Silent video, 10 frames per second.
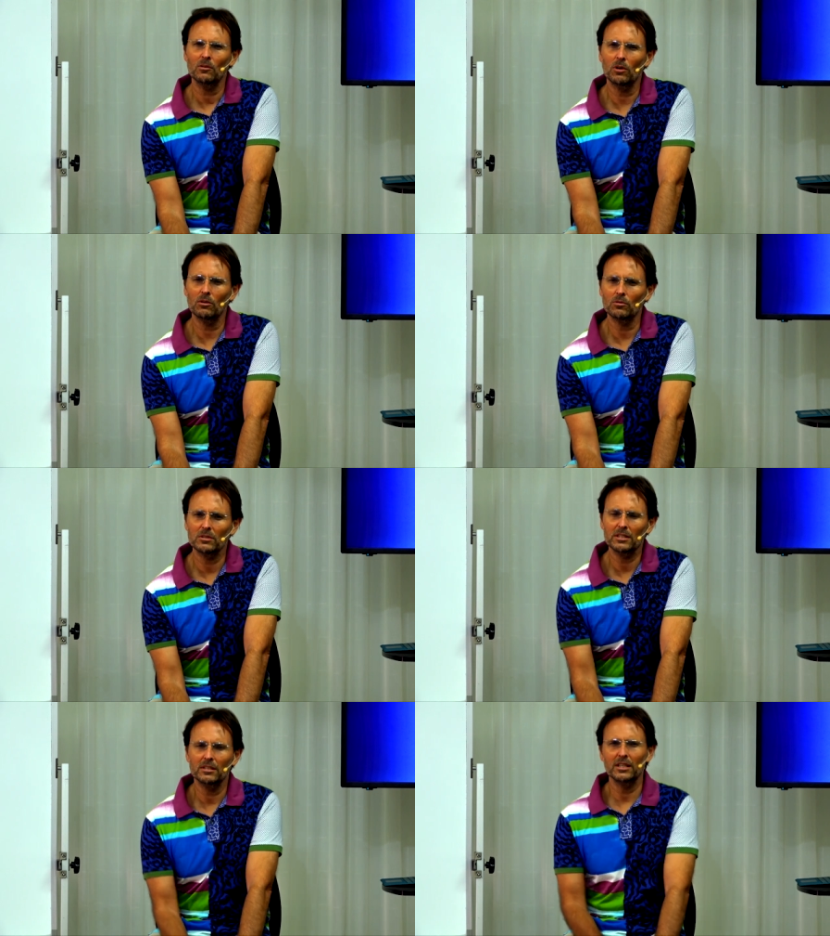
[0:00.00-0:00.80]
Well,
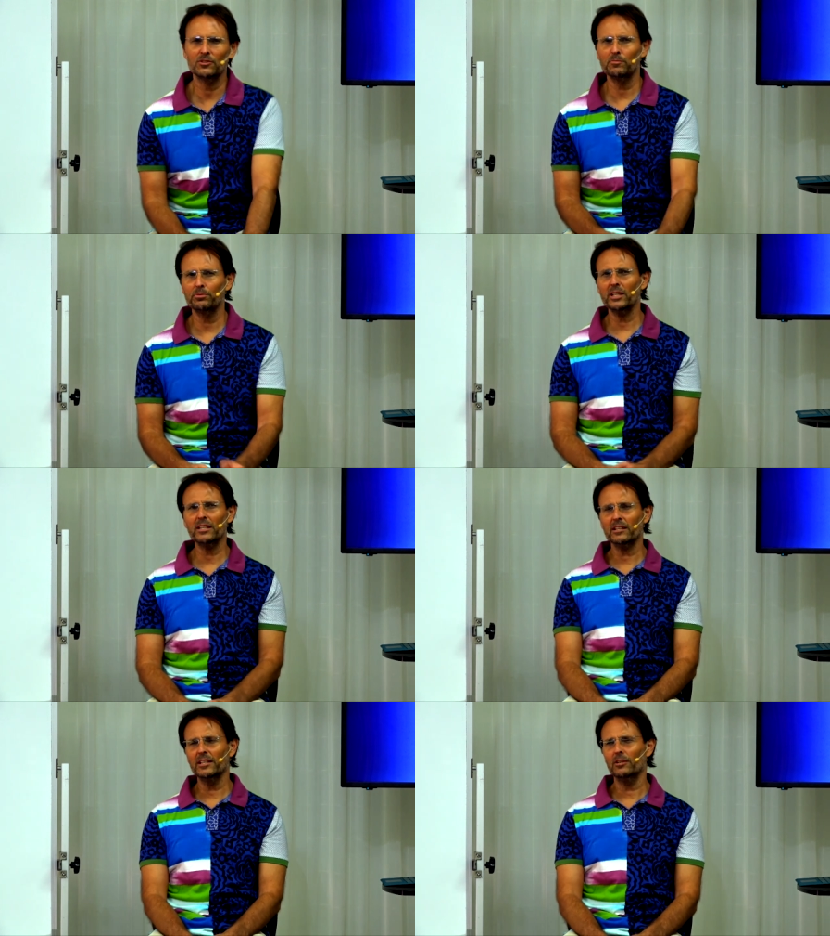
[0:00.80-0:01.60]
it's
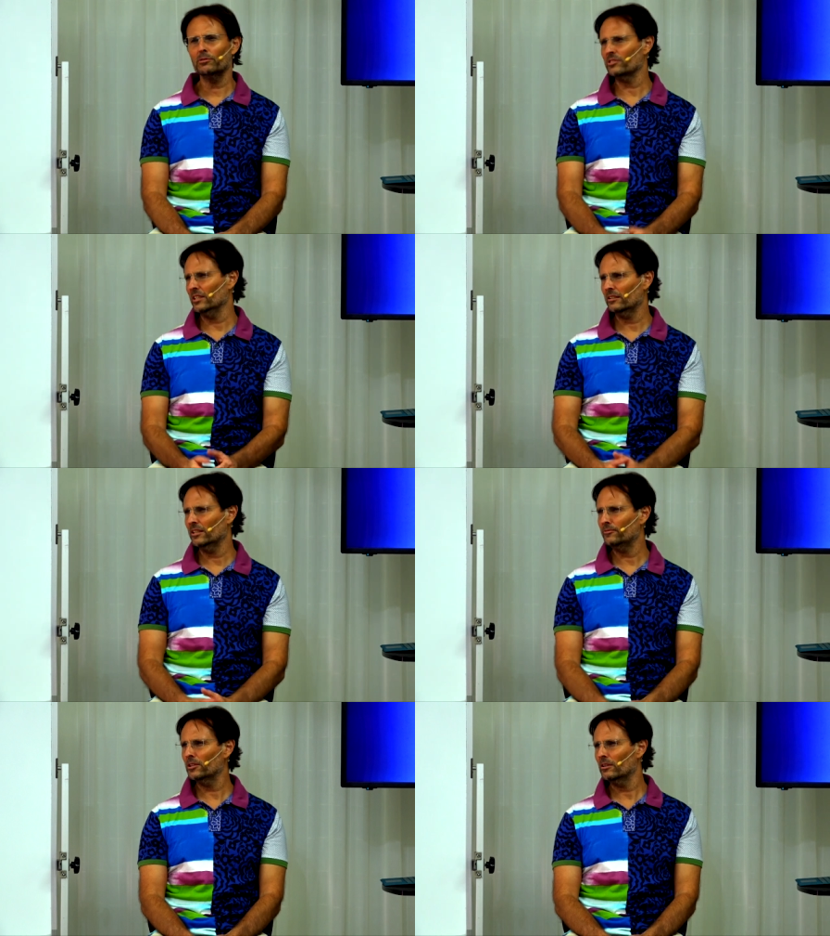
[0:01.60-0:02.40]
pretty clear, isn't it,
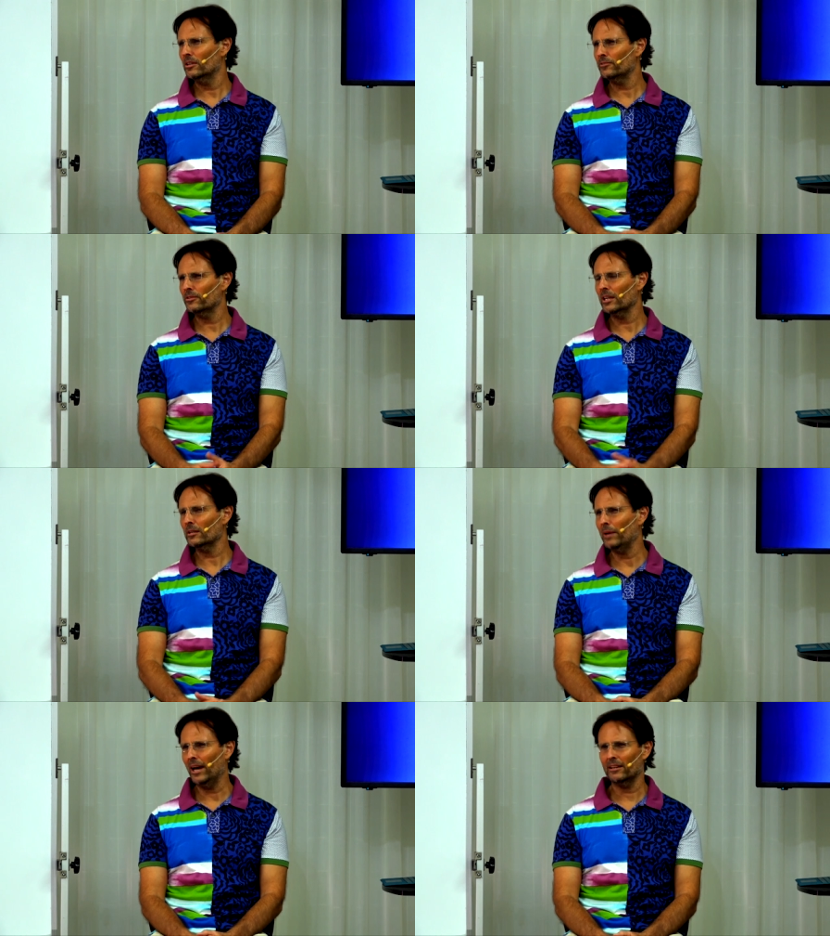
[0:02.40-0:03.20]
if you, if you
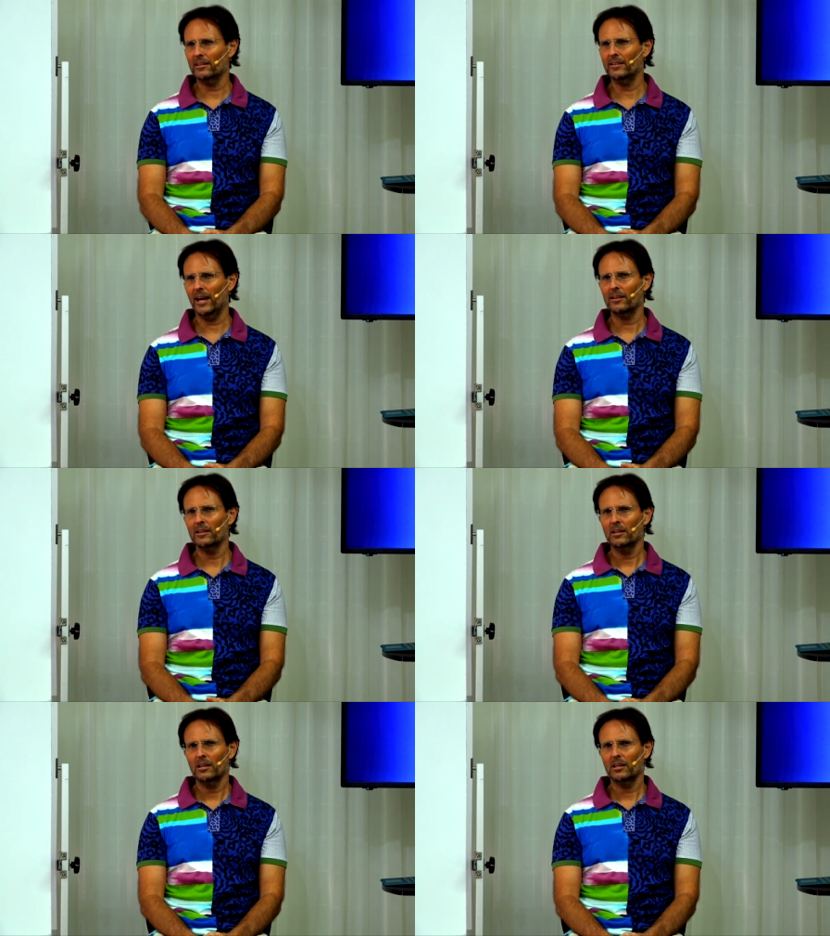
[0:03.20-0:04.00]
think about it, that